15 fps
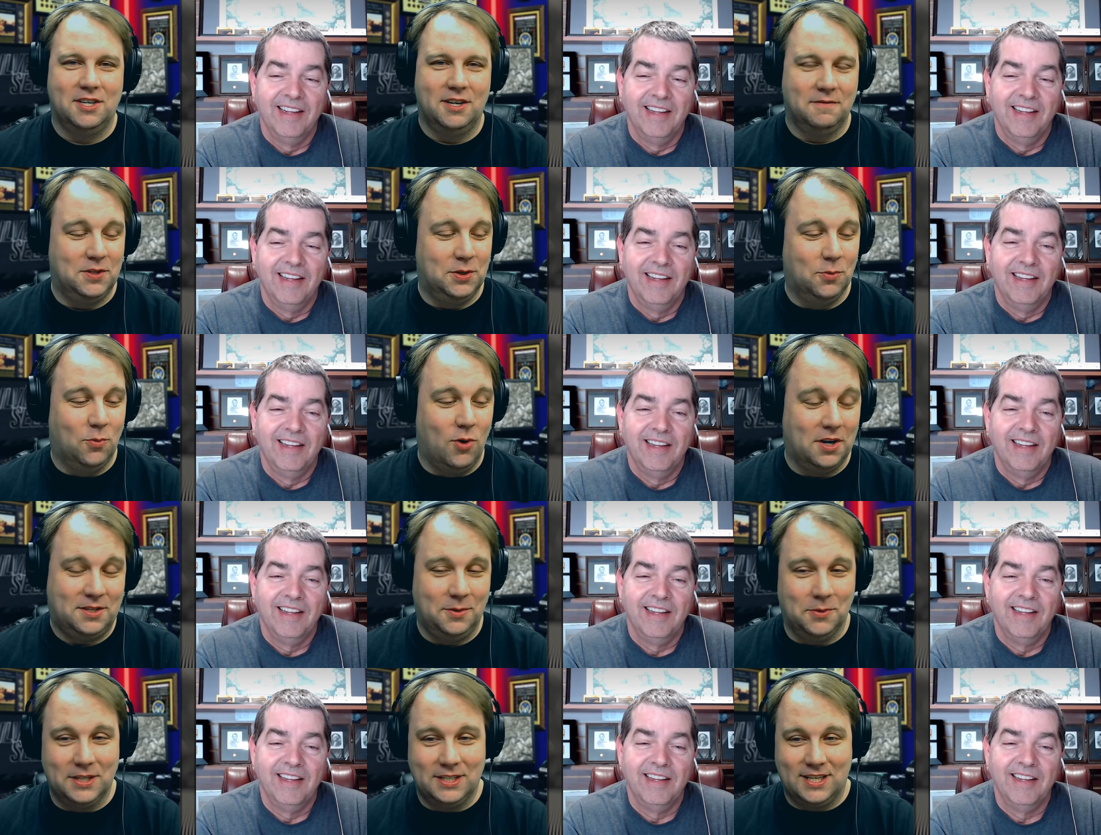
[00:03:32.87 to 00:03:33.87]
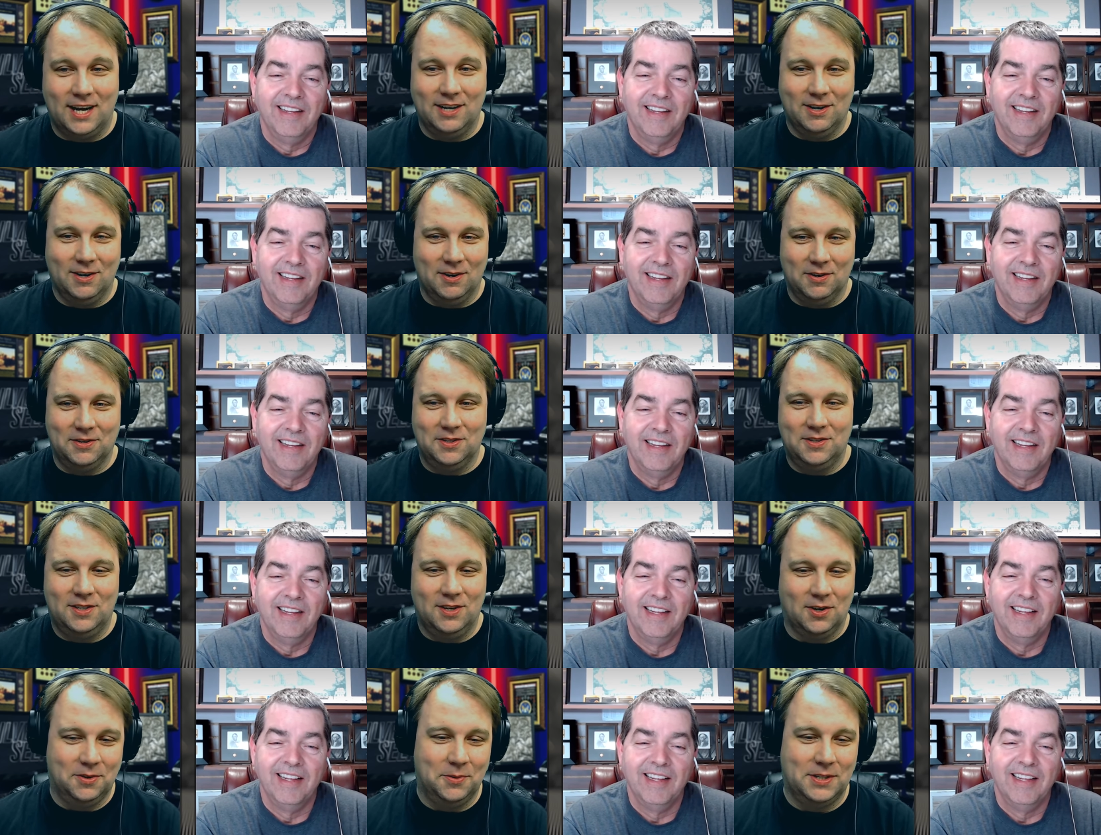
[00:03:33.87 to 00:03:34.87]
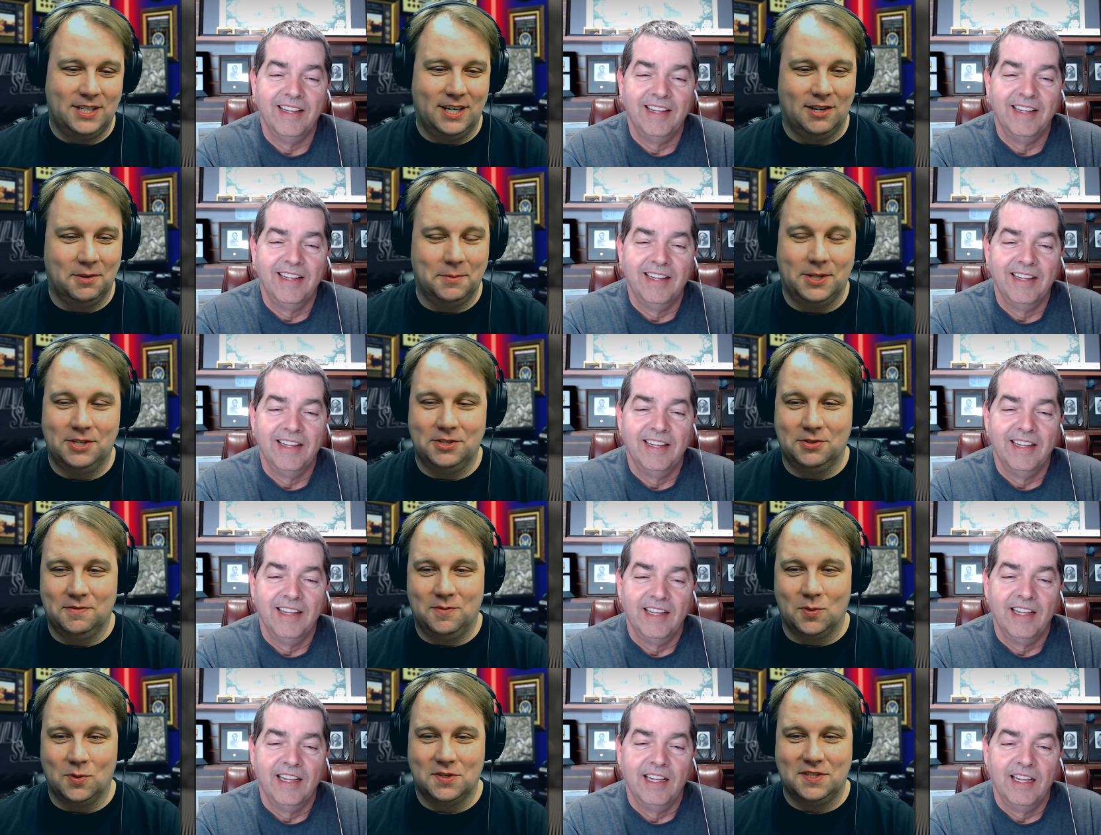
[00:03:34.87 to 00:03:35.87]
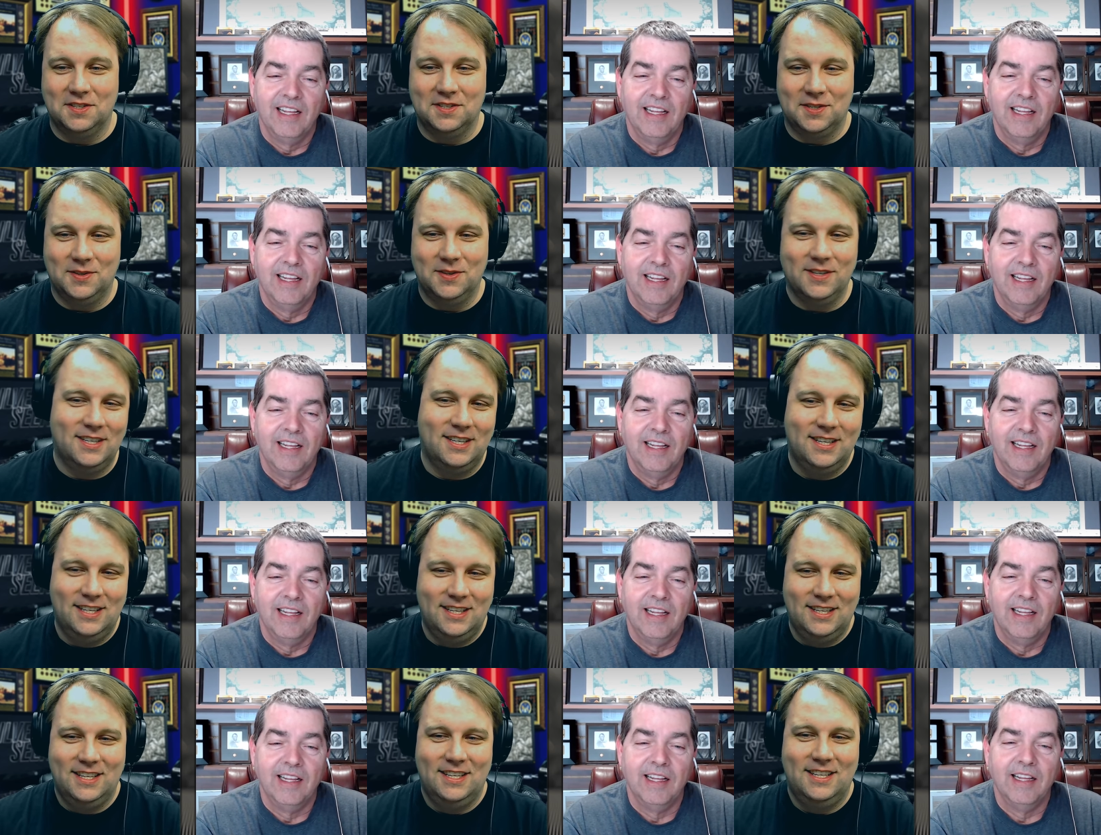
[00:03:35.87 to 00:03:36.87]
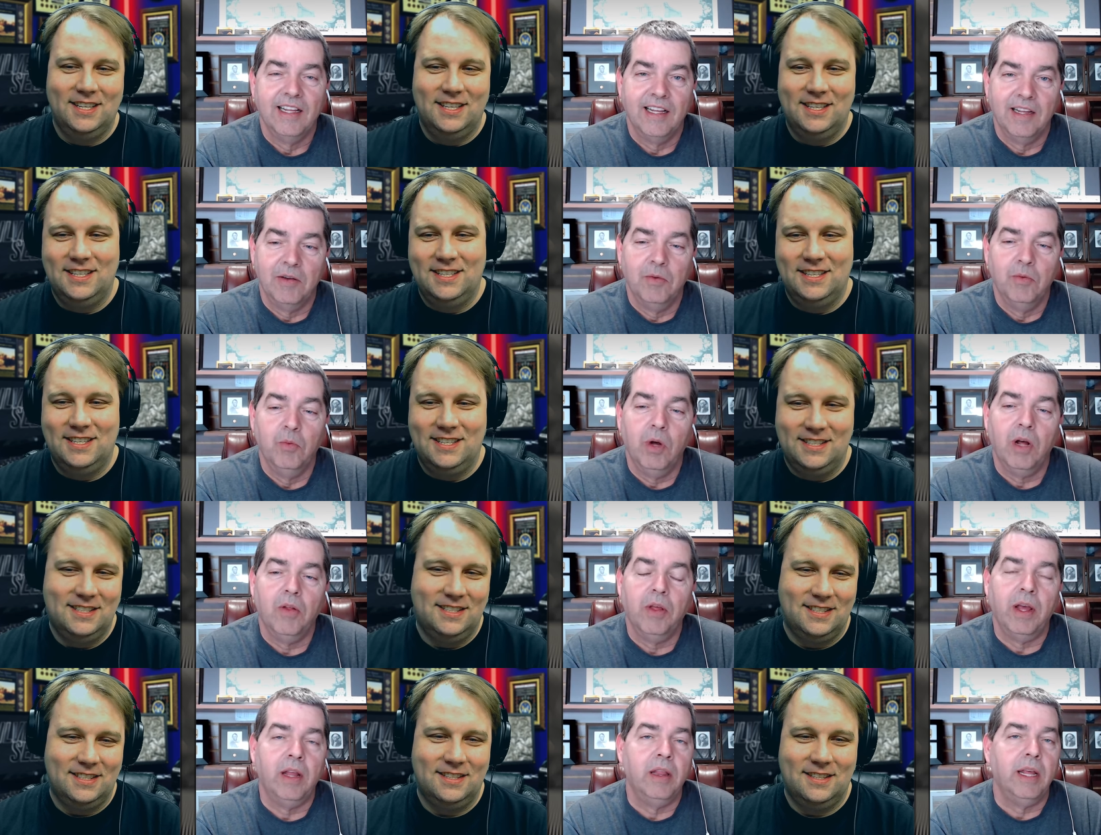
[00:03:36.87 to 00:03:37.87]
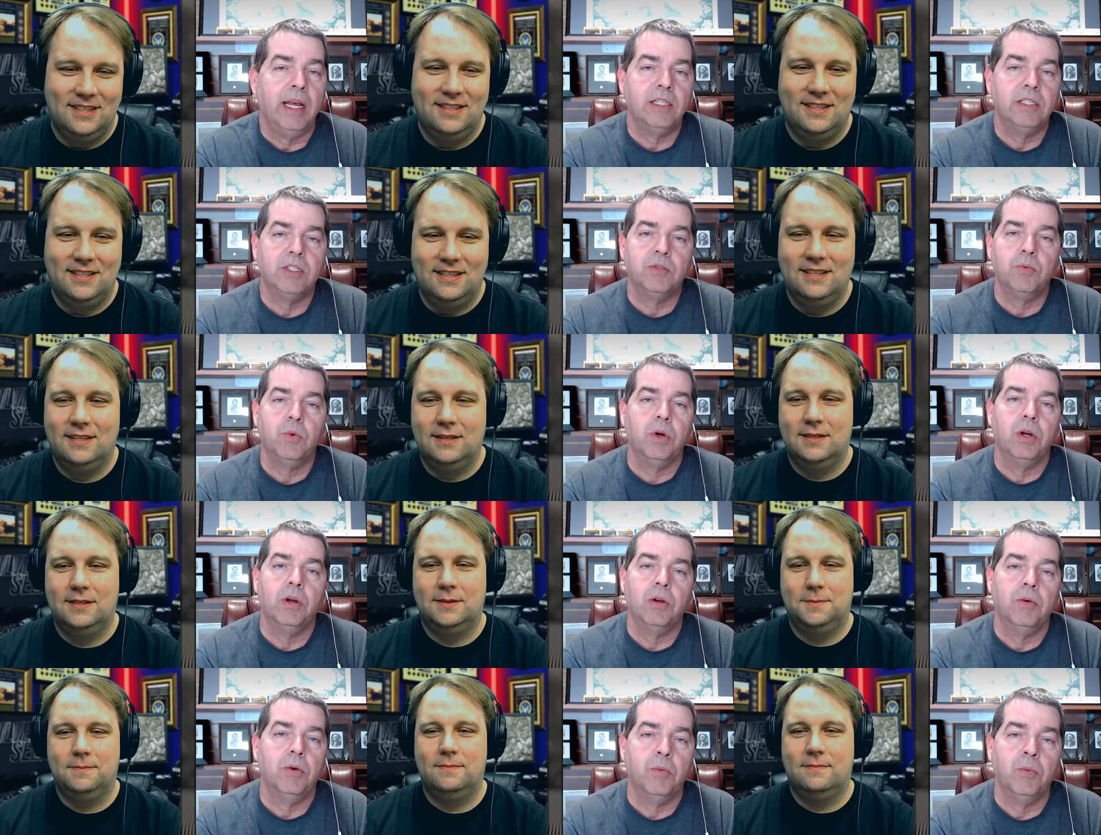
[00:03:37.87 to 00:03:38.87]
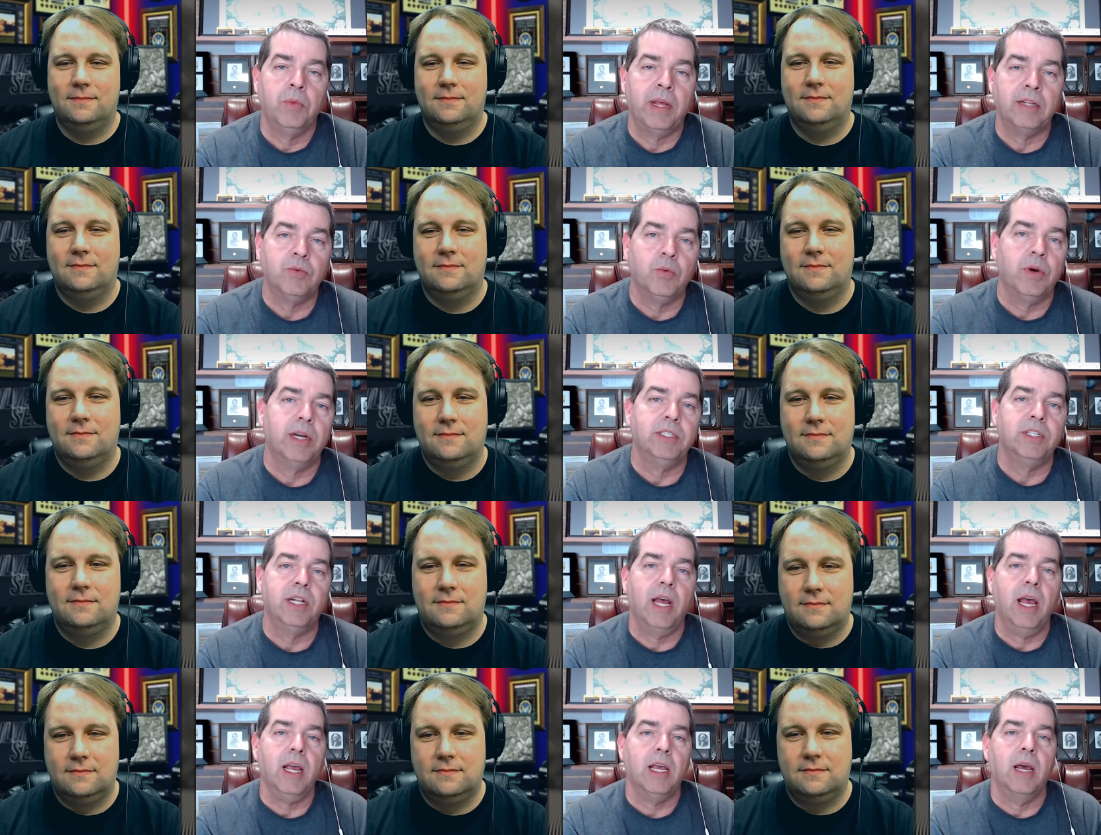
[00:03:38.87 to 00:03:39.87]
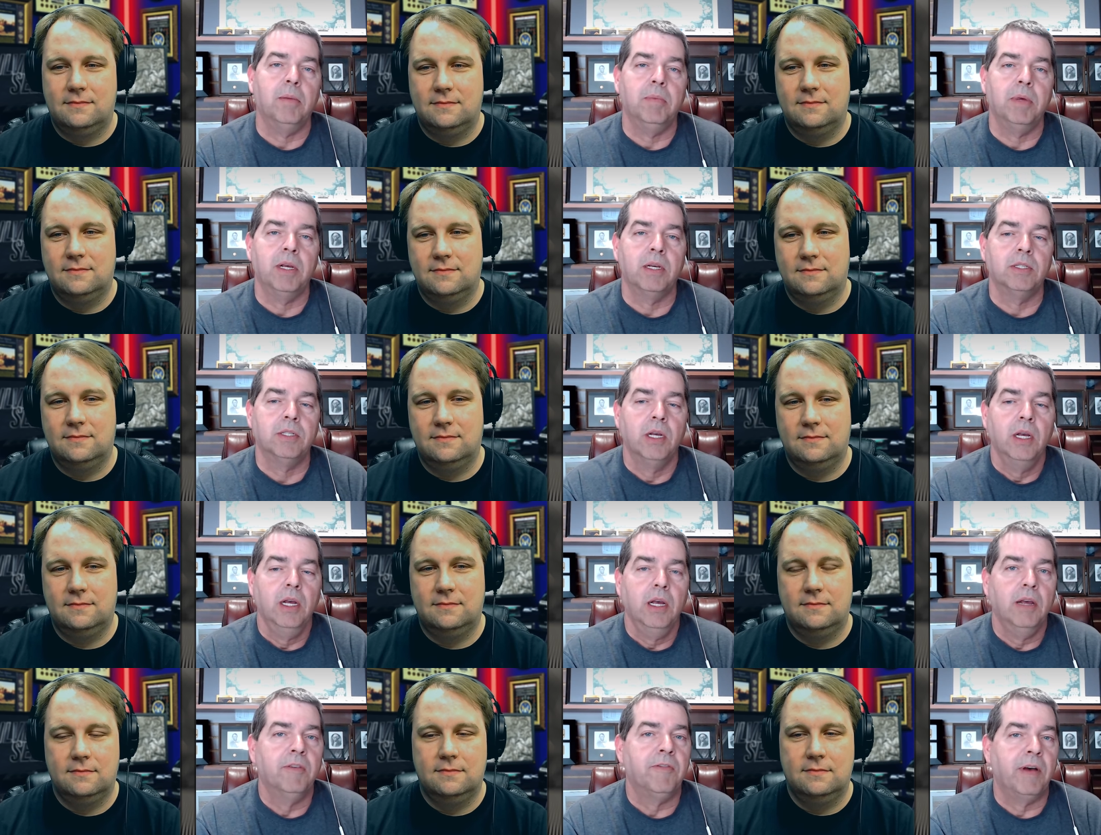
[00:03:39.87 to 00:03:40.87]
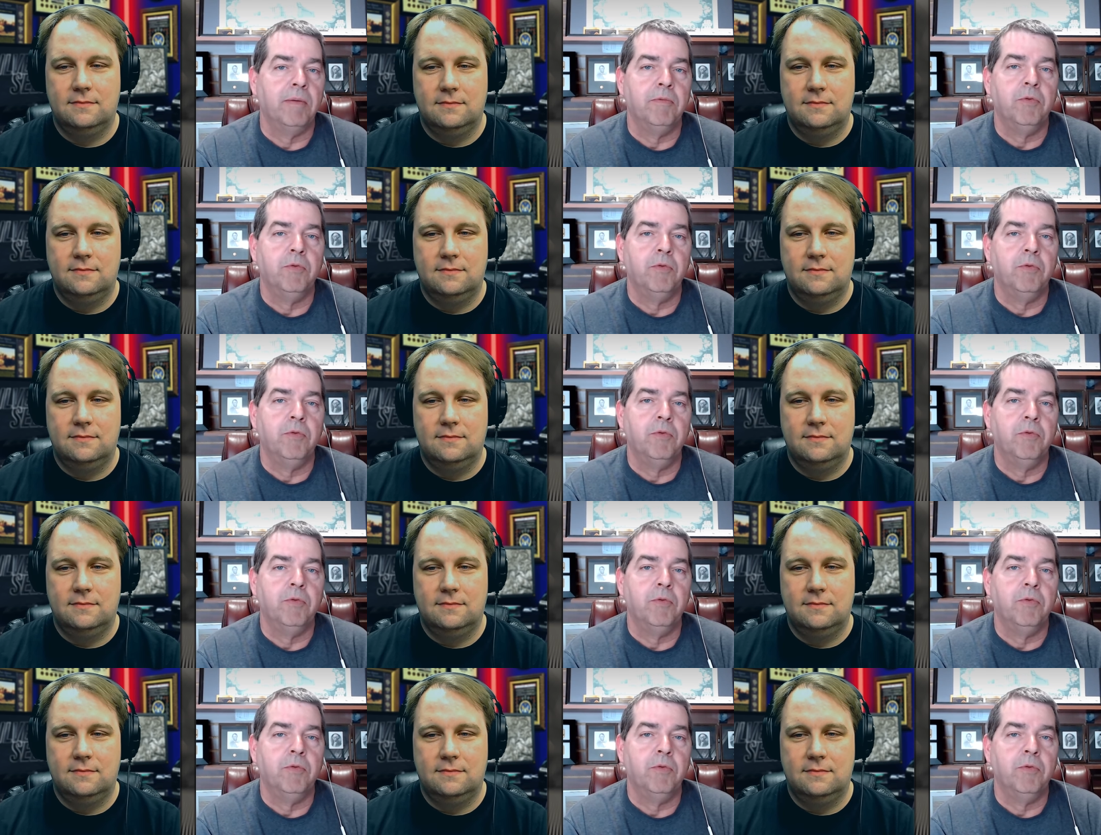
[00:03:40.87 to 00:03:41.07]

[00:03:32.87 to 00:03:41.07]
Speaker 1: of, do you want to retire, or are you retiring
Speaker 2: because you're
Speaker 1: forced into it?
Speaker 2: Well, and that's where that's where I stack at, because if I'm